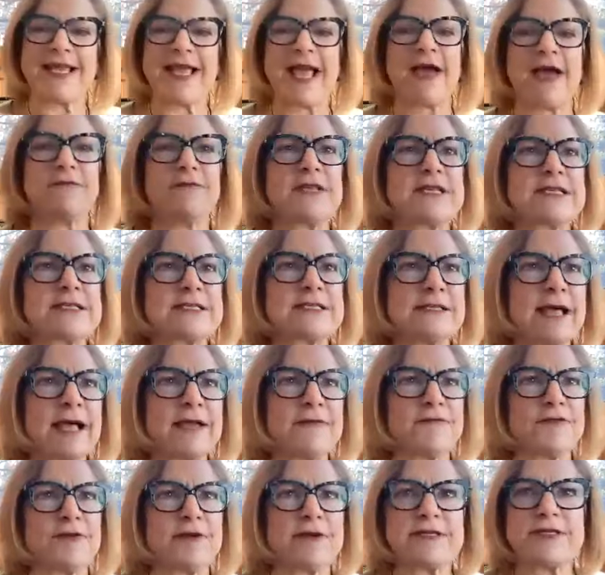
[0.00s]
I have this
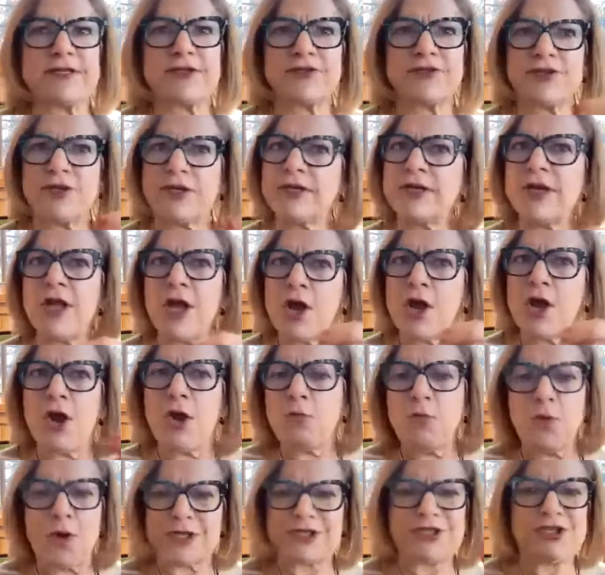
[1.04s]
life transition
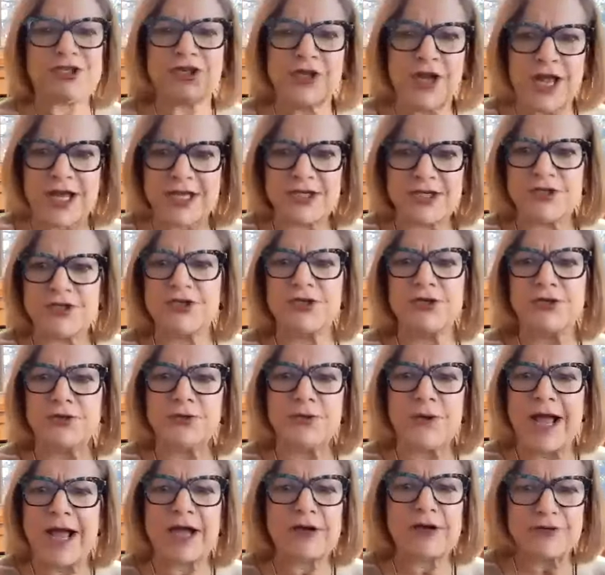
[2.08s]
what should I
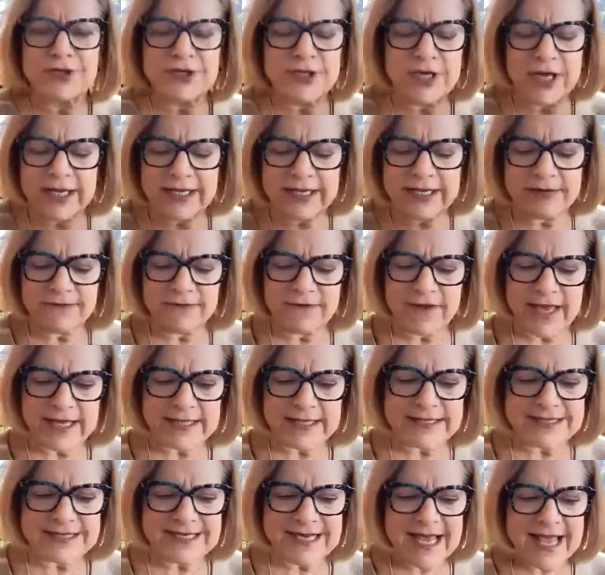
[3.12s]
do how should I
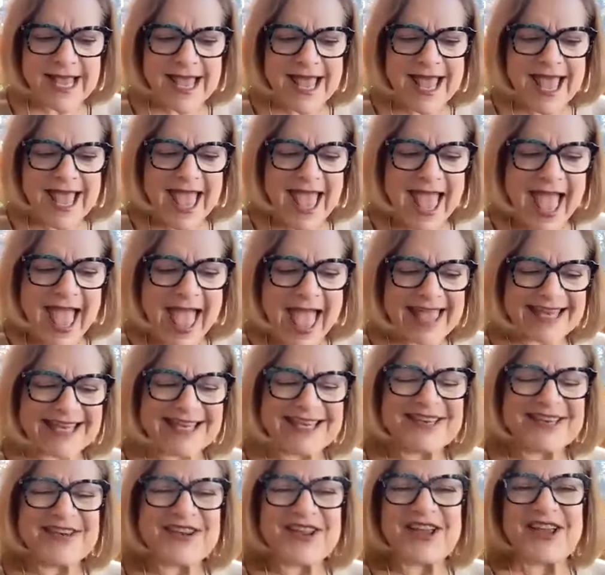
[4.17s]
invest
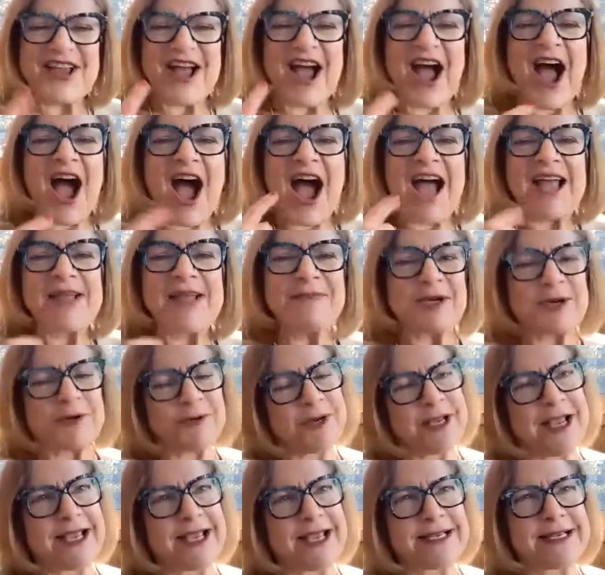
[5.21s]
and I'm
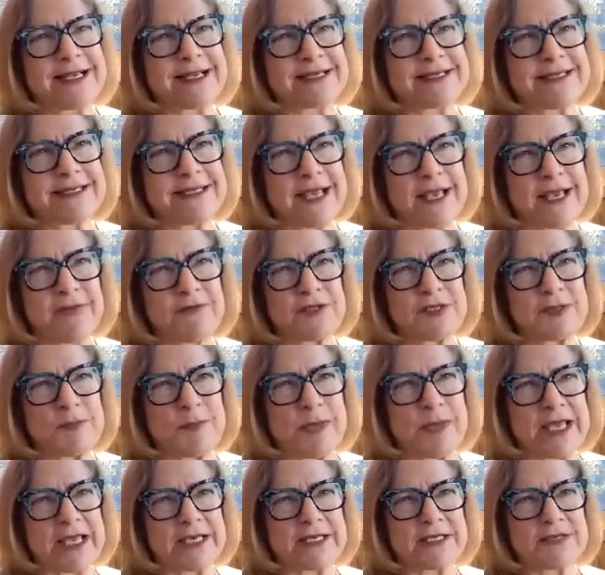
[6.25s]
creating a safe
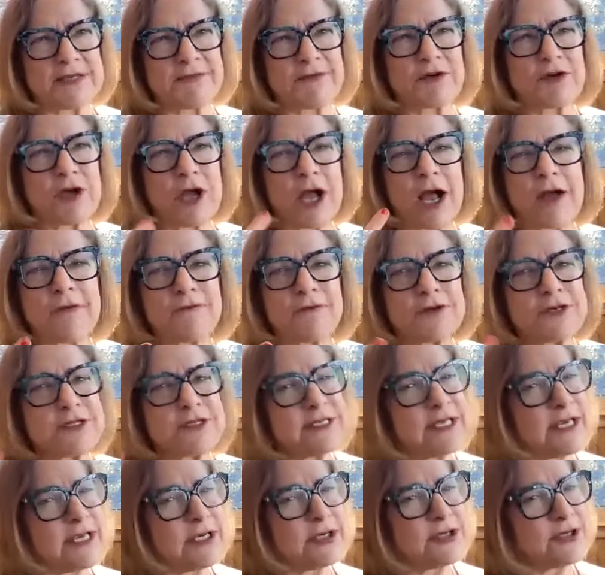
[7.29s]
space for
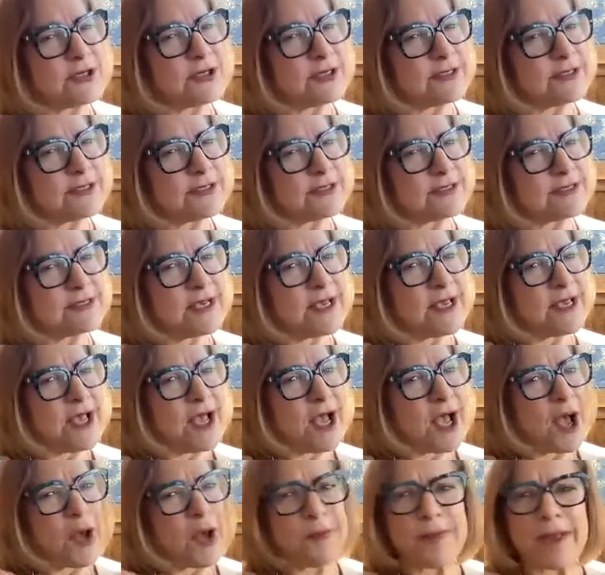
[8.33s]
conversations
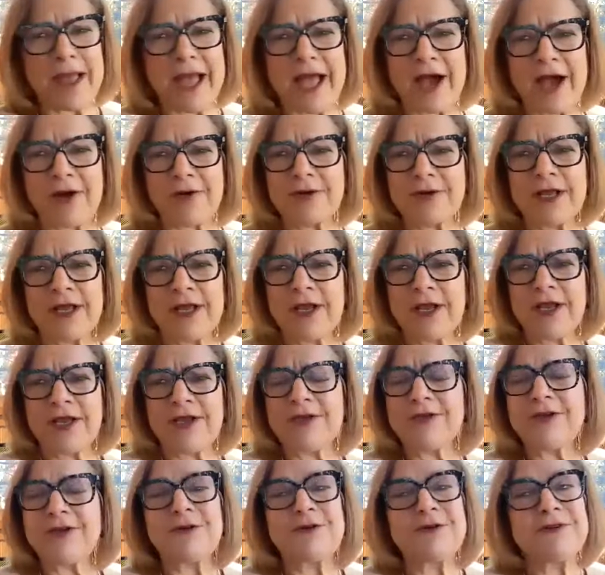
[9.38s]
about
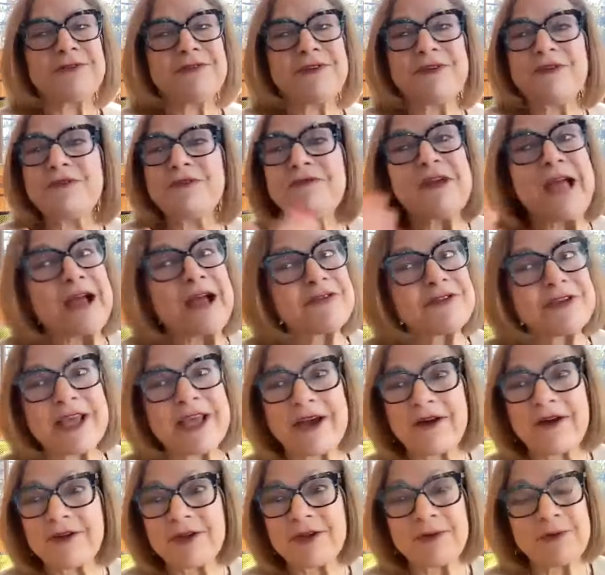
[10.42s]
you know if you found
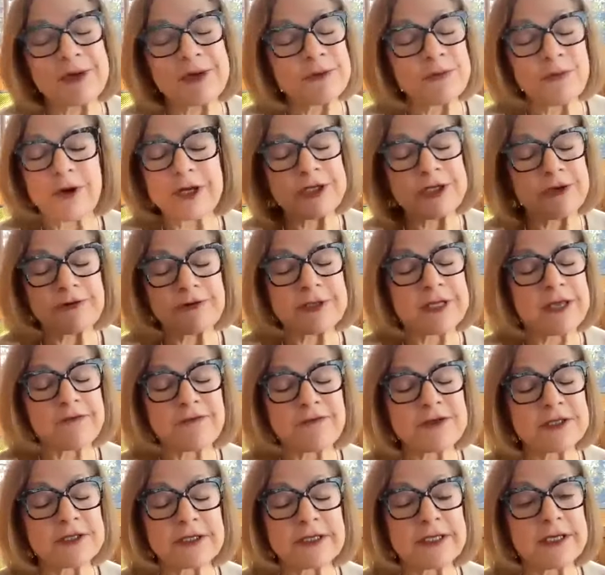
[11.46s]
out you had 1 year
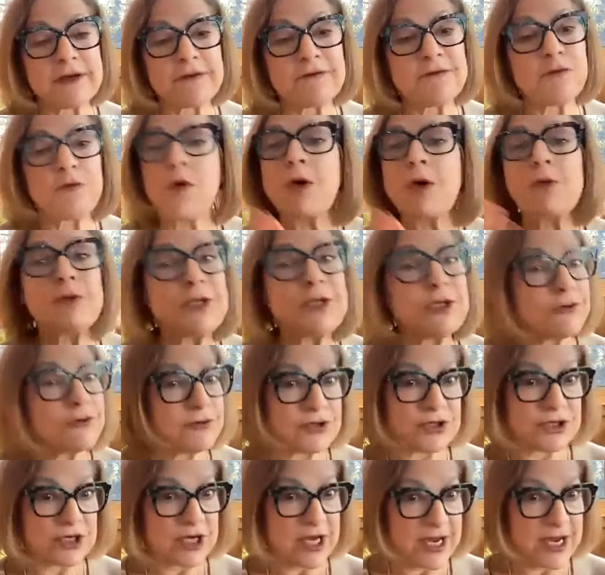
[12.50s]
left to live what would you
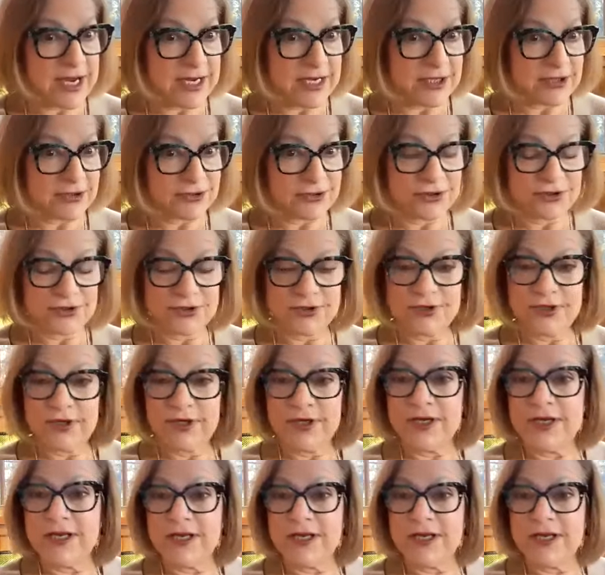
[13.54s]
change